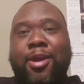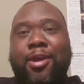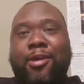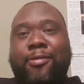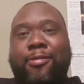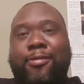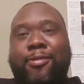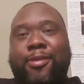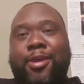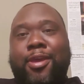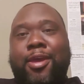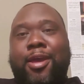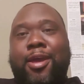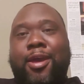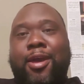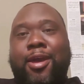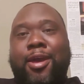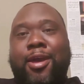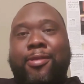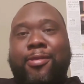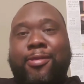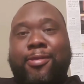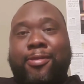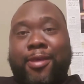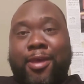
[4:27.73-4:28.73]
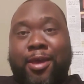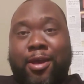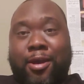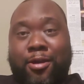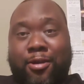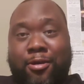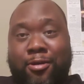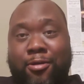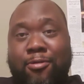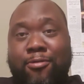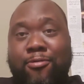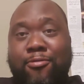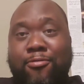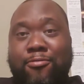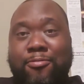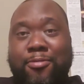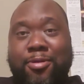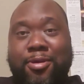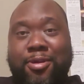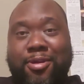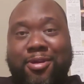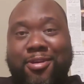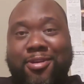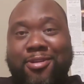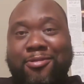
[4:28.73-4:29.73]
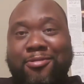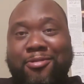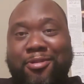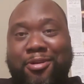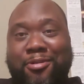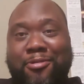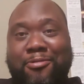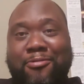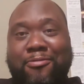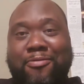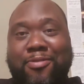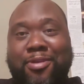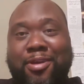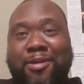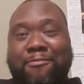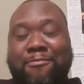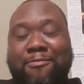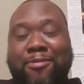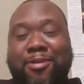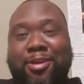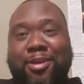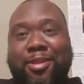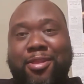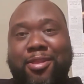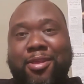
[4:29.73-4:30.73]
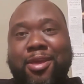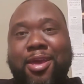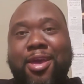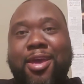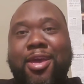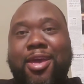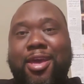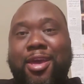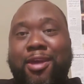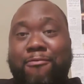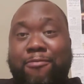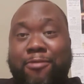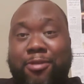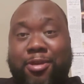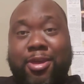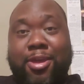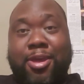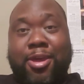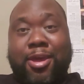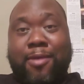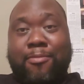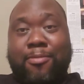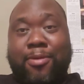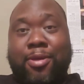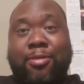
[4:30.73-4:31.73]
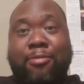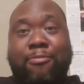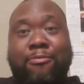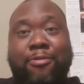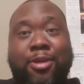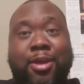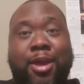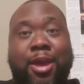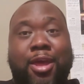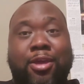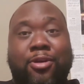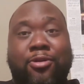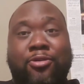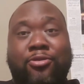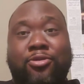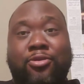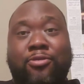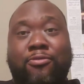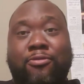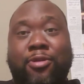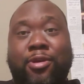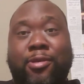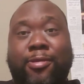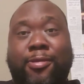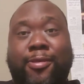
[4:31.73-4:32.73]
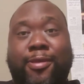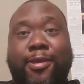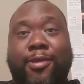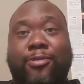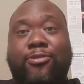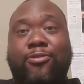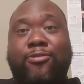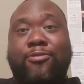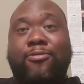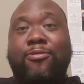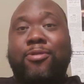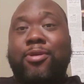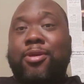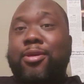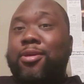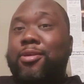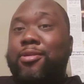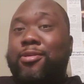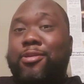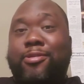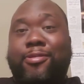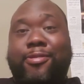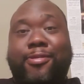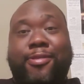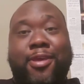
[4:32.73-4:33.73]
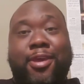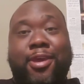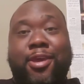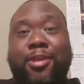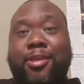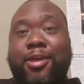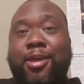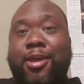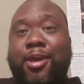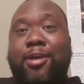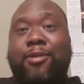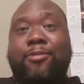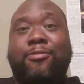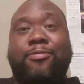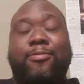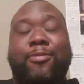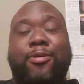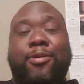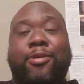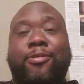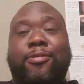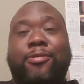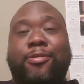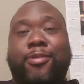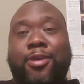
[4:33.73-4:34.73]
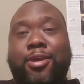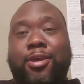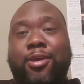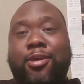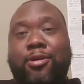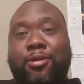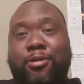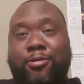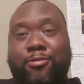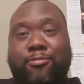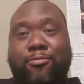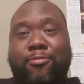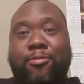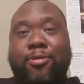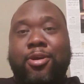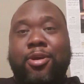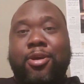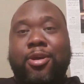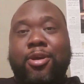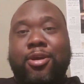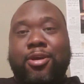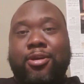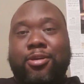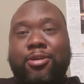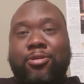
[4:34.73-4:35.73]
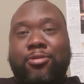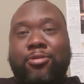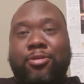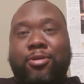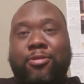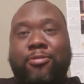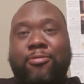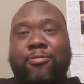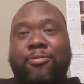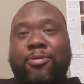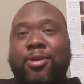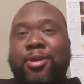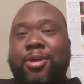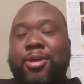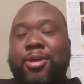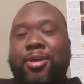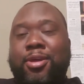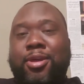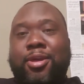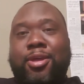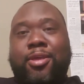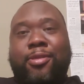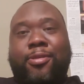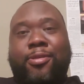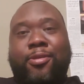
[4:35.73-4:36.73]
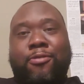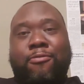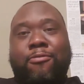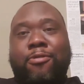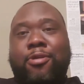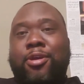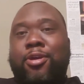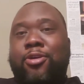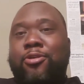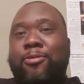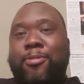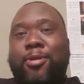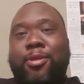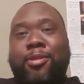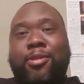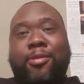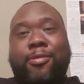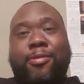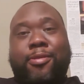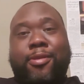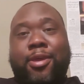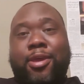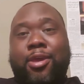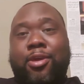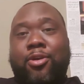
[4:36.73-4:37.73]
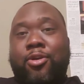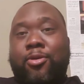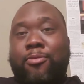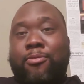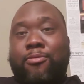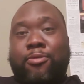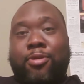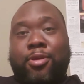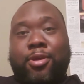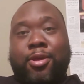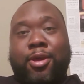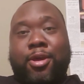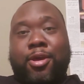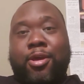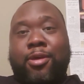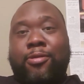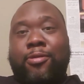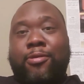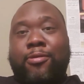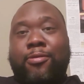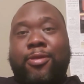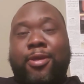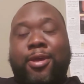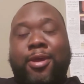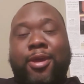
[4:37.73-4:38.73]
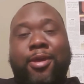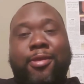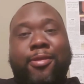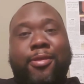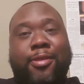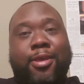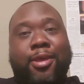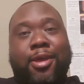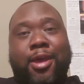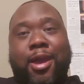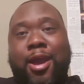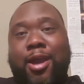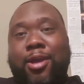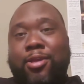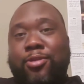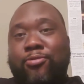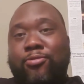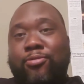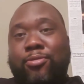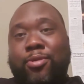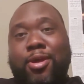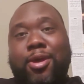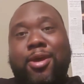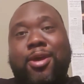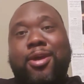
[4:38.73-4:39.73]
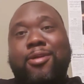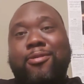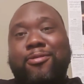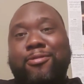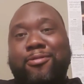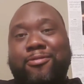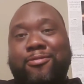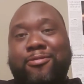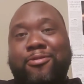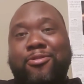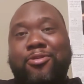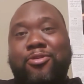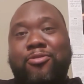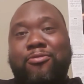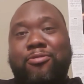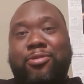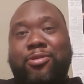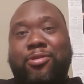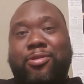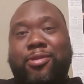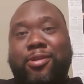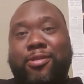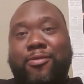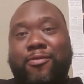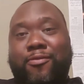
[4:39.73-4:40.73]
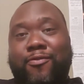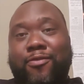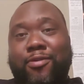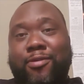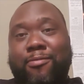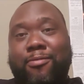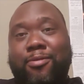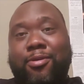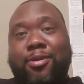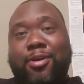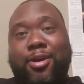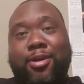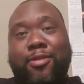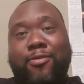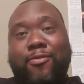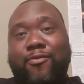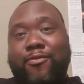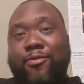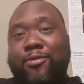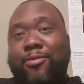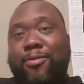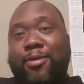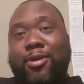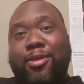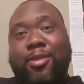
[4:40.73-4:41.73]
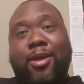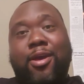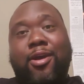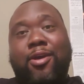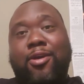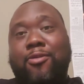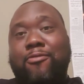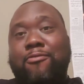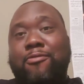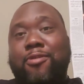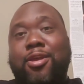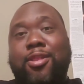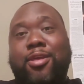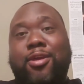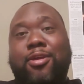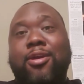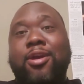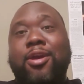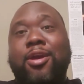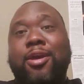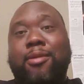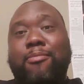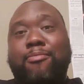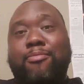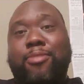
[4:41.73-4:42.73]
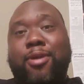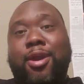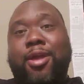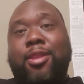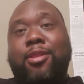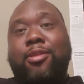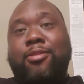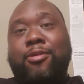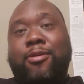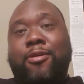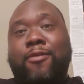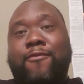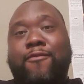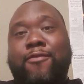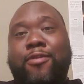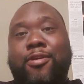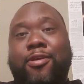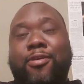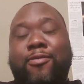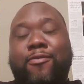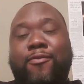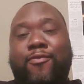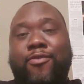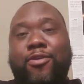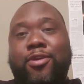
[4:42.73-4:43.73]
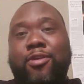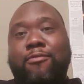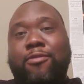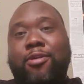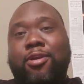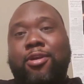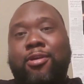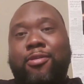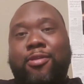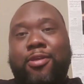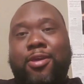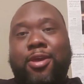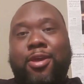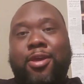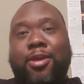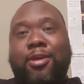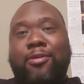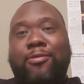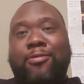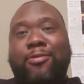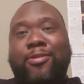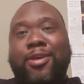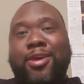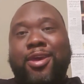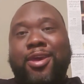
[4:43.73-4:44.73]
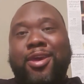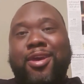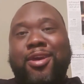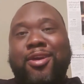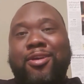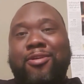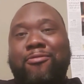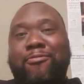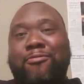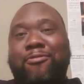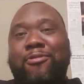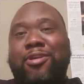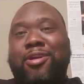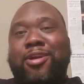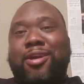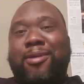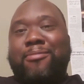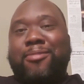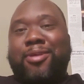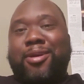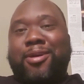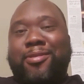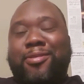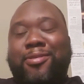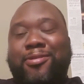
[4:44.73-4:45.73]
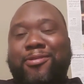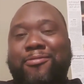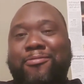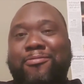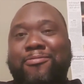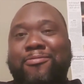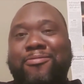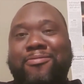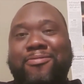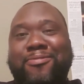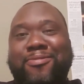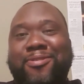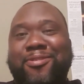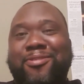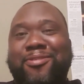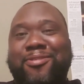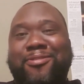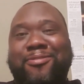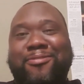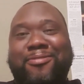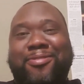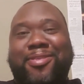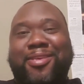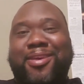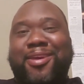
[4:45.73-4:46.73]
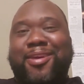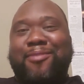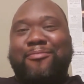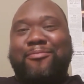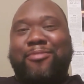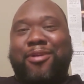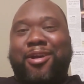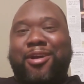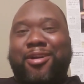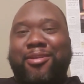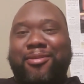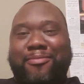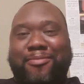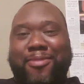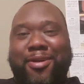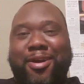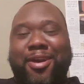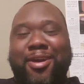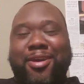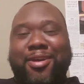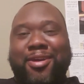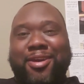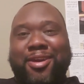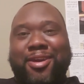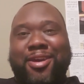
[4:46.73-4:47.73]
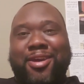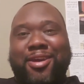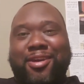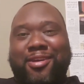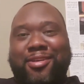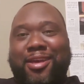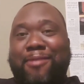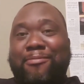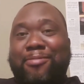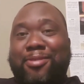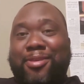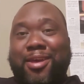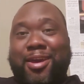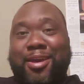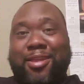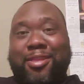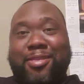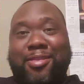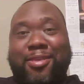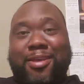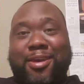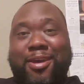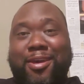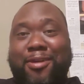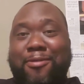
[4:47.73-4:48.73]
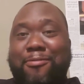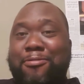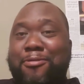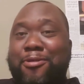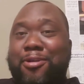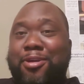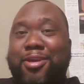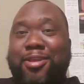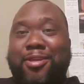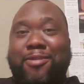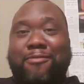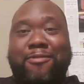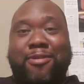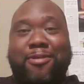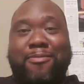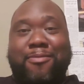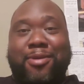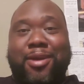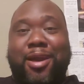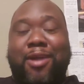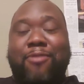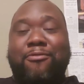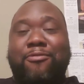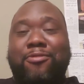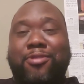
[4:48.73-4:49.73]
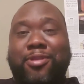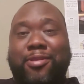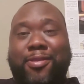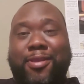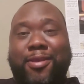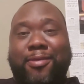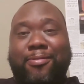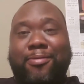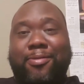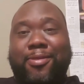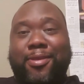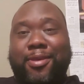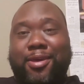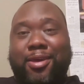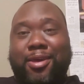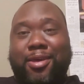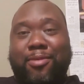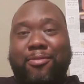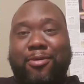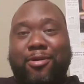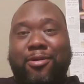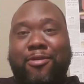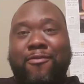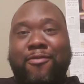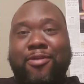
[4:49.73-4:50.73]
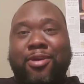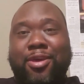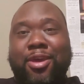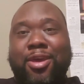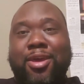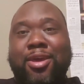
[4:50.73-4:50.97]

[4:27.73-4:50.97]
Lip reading: Stay our asses at home, you know, if we can help it. We ain't got to go nowhere essential. Just stay at the house, man. Stay at home, you know. And so, we can hurry and get this thing over with, guys. Because, like I said, I do not, you know, want this to interfere with college football. It's already bad enough. It interfering with everything else. Work, I'm not so, you know what I'm saying, bothered by. I was kind of tired working anyway, man. I wanted to take some time off.